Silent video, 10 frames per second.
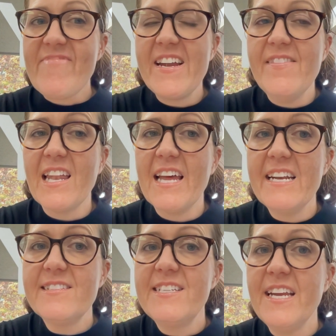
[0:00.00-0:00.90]
in the
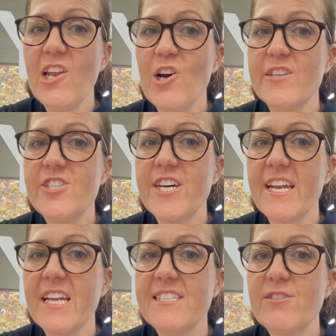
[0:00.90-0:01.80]
latest year lodged,
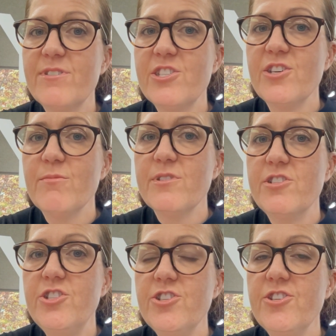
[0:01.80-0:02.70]
unless the return was
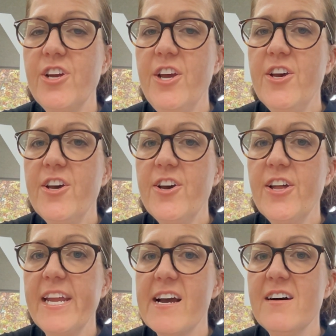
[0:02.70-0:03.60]
due
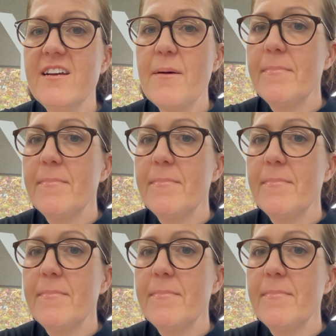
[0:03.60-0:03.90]
earlier,